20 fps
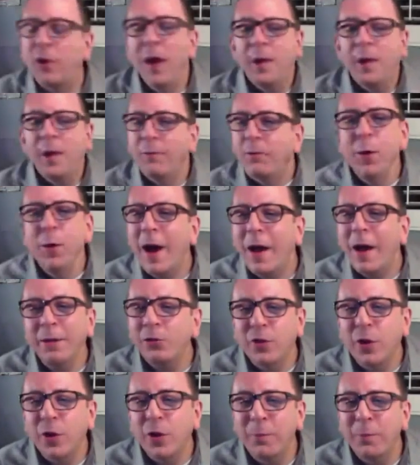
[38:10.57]
If you
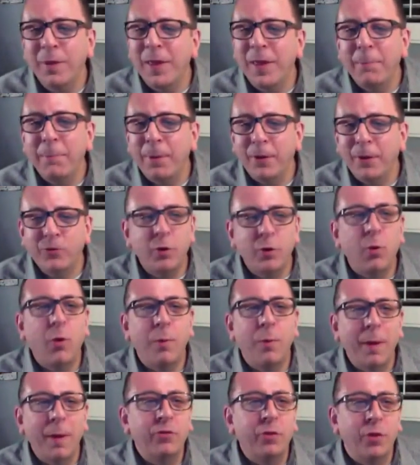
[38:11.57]
hadn't shown me that picture
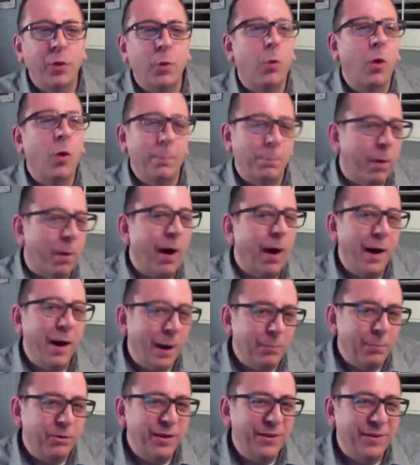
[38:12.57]
or mentioned the word
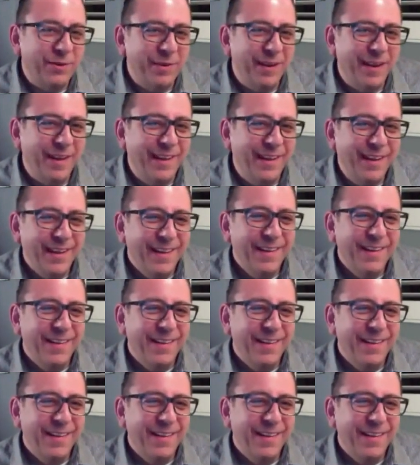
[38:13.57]
biopsy to me,